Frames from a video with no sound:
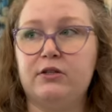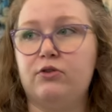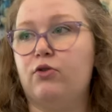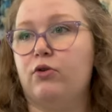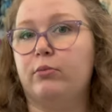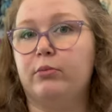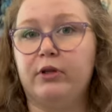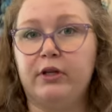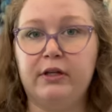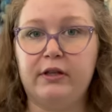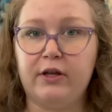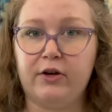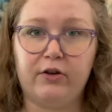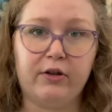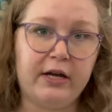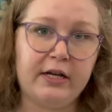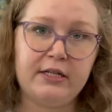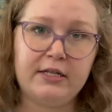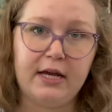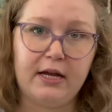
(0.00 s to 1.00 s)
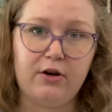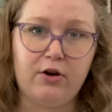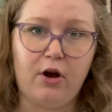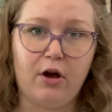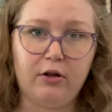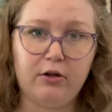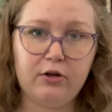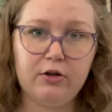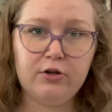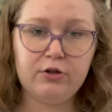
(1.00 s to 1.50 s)
Normally they're like
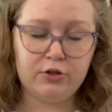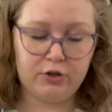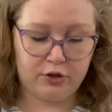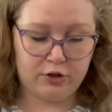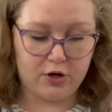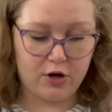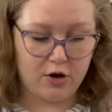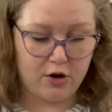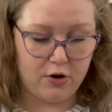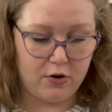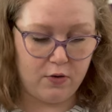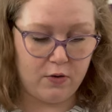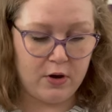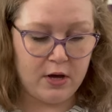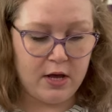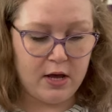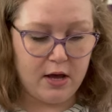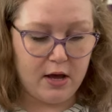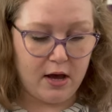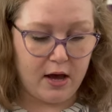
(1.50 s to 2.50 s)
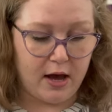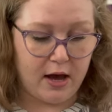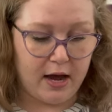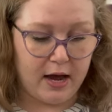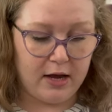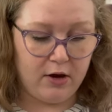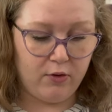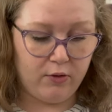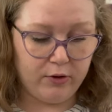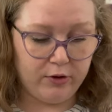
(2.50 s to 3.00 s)
$10. So
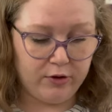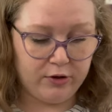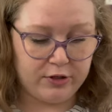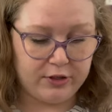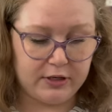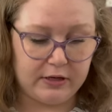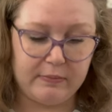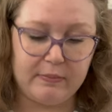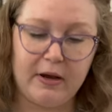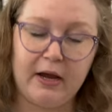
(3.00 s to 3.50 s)
I ordered some.